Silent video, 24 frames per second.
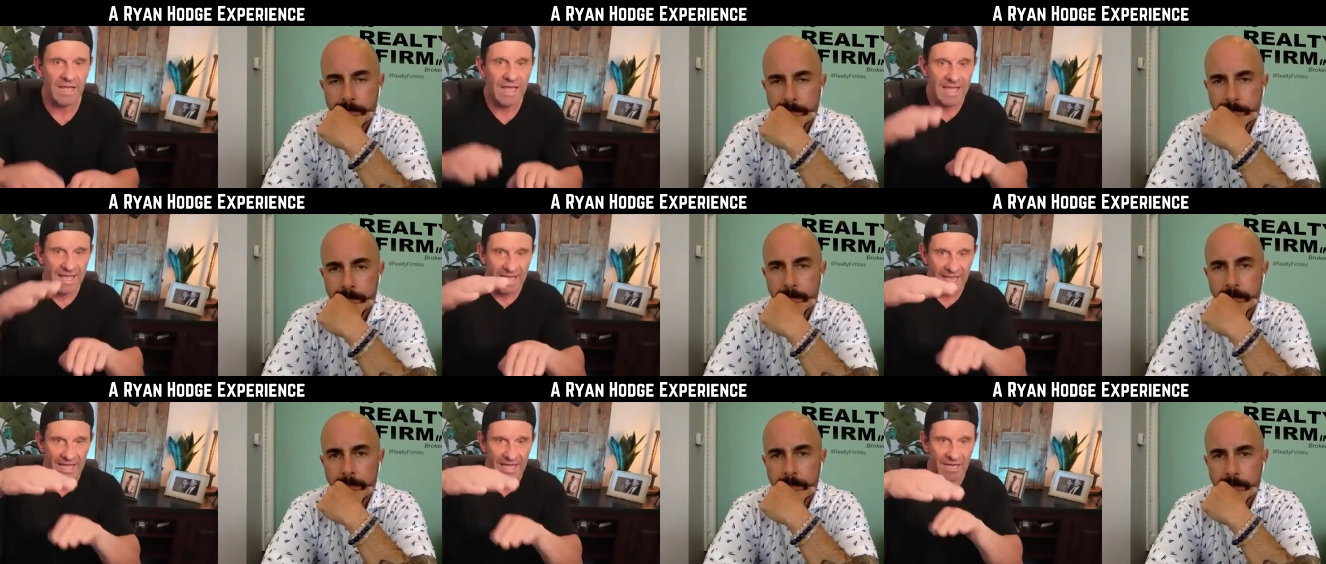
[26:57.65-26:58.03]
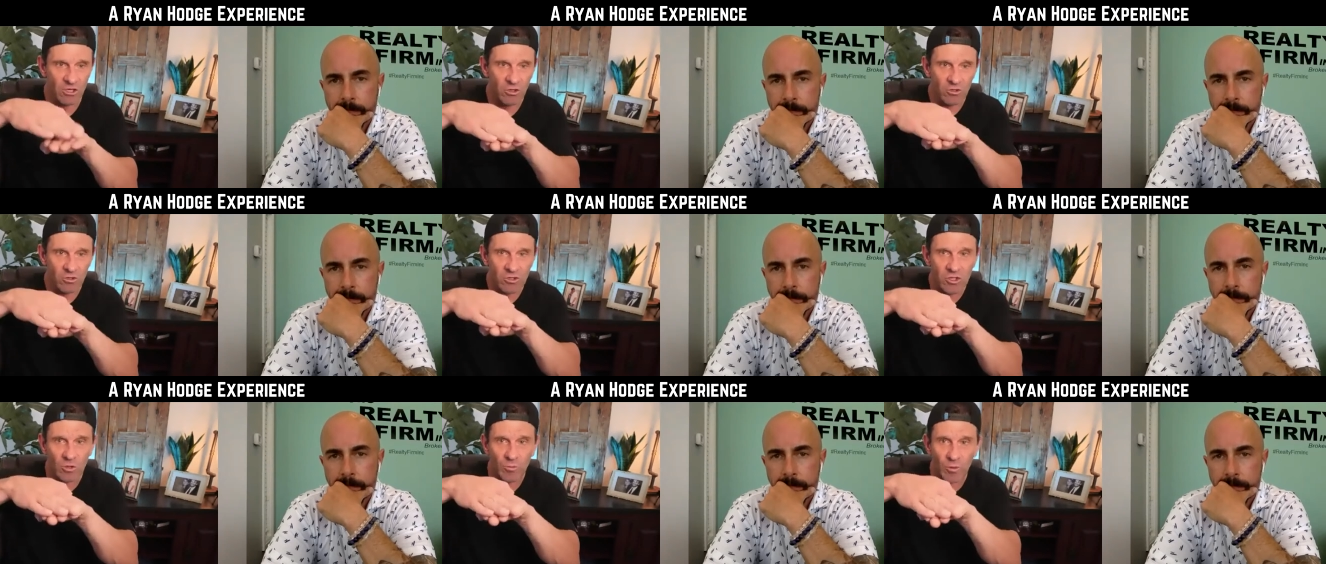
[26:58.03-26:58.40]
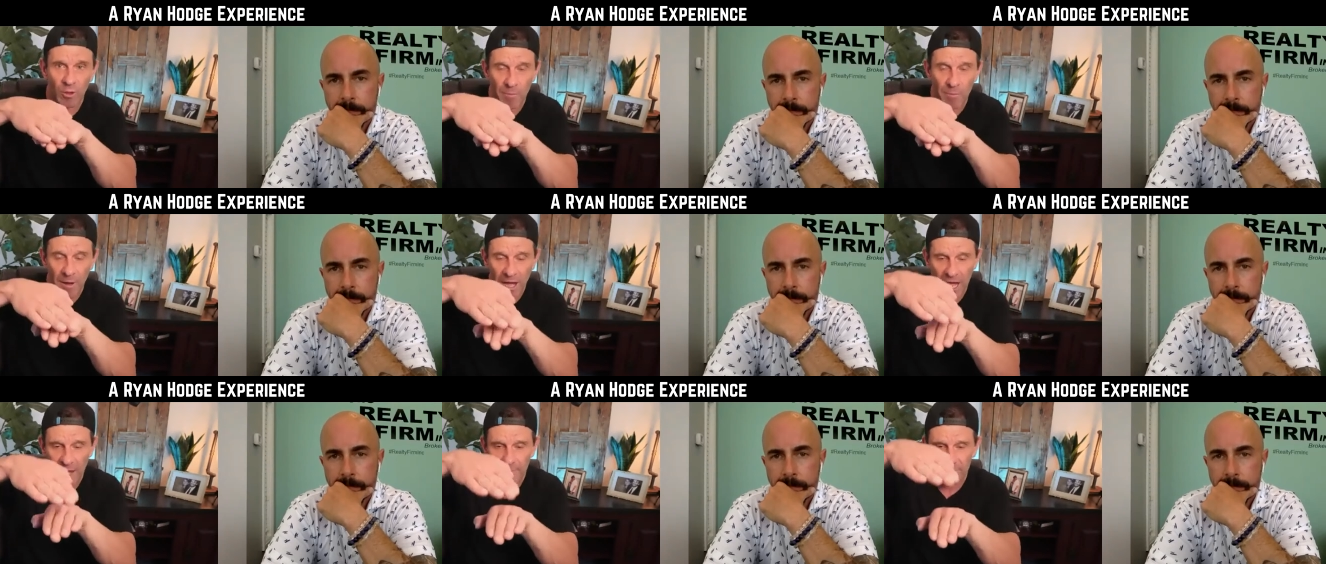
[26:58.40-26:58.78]
Speaker 1: and YouTube will
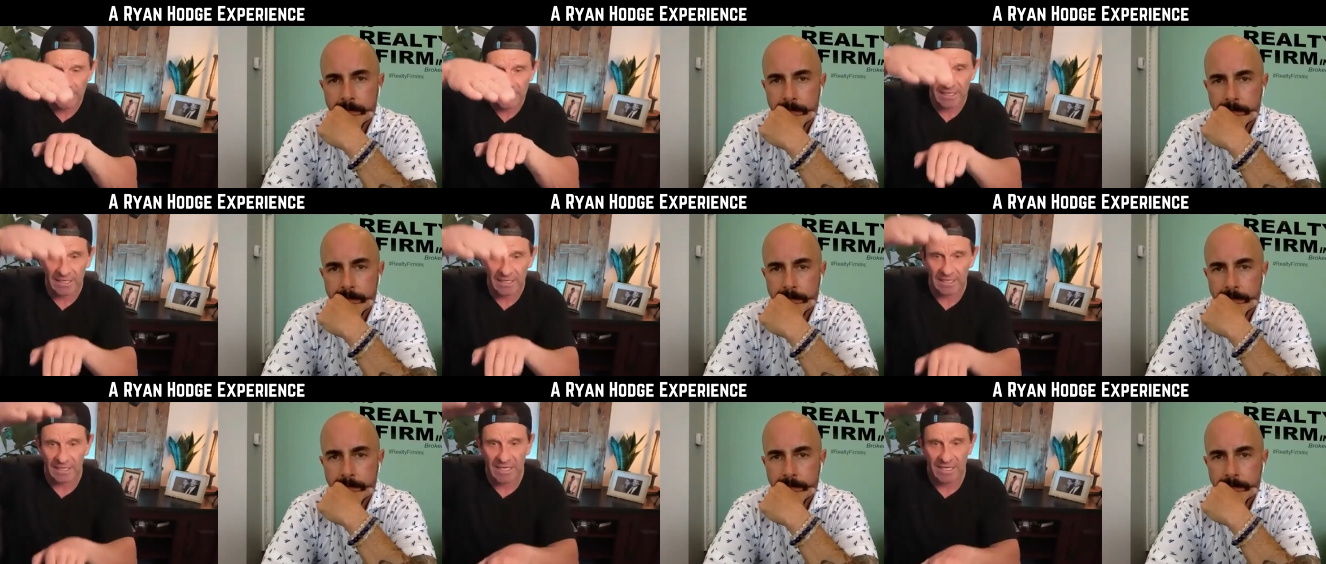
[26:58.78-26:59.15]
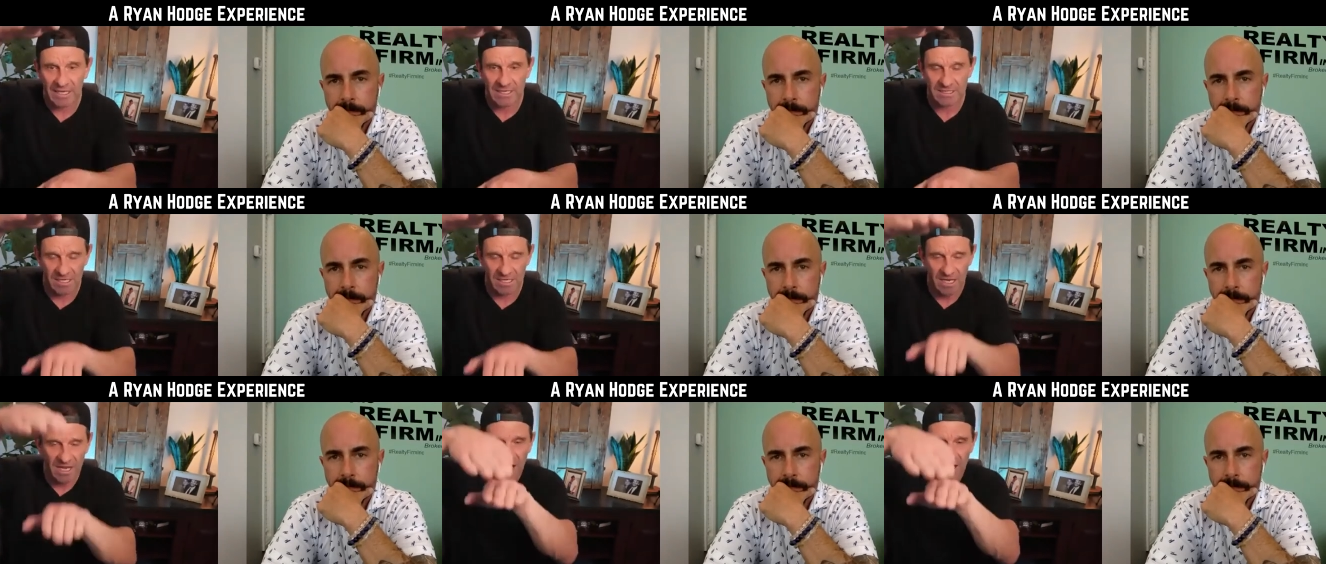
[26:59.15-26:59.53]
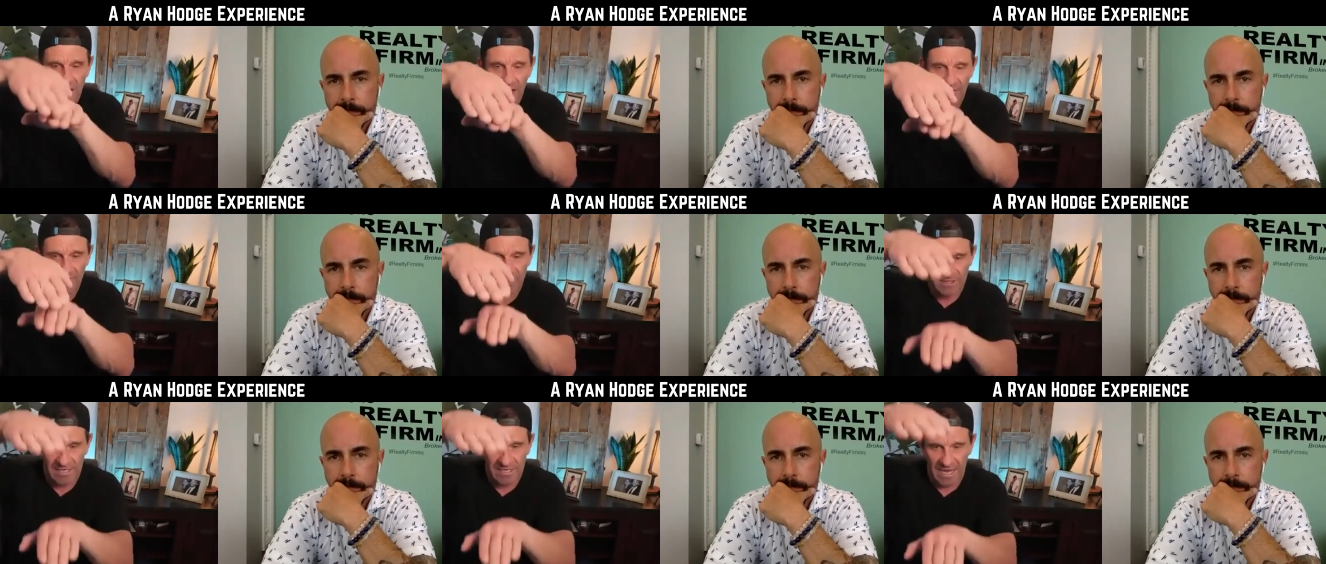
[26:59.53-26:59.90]
populate a list of
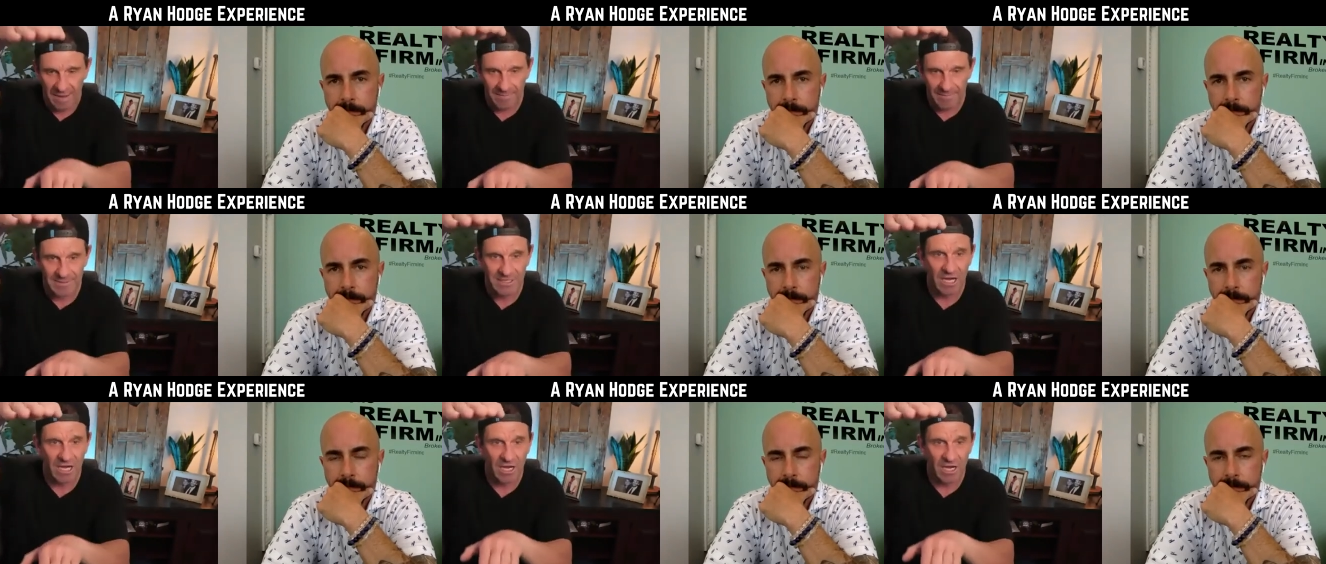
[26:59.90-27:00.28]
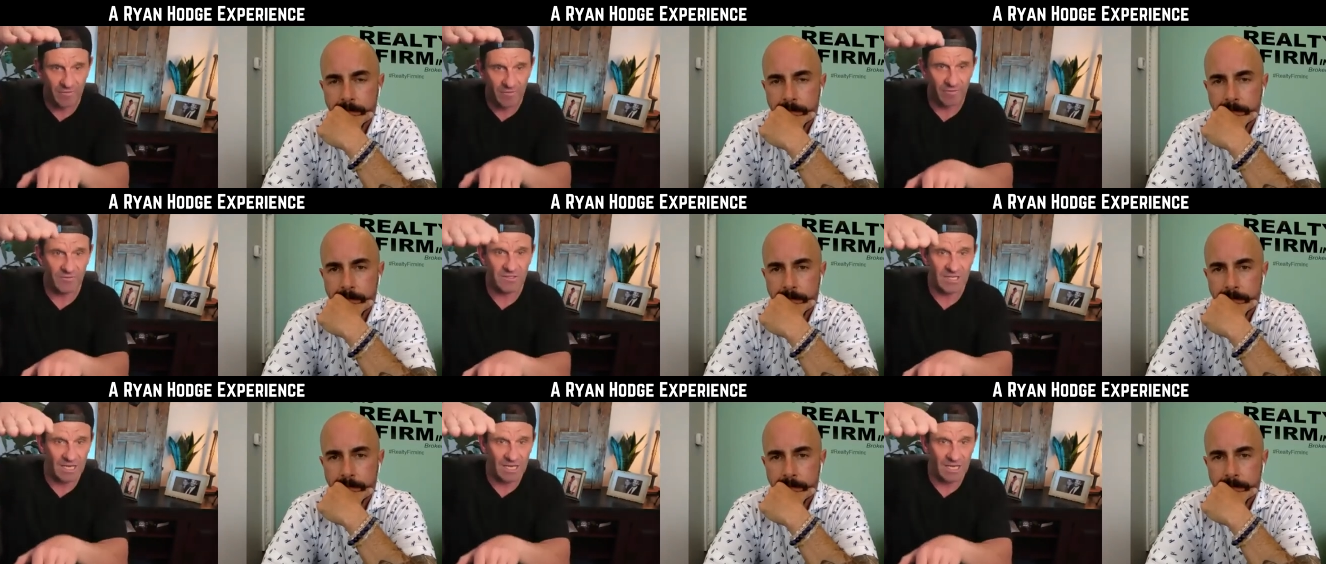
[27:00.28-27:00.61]
the top 10 or 15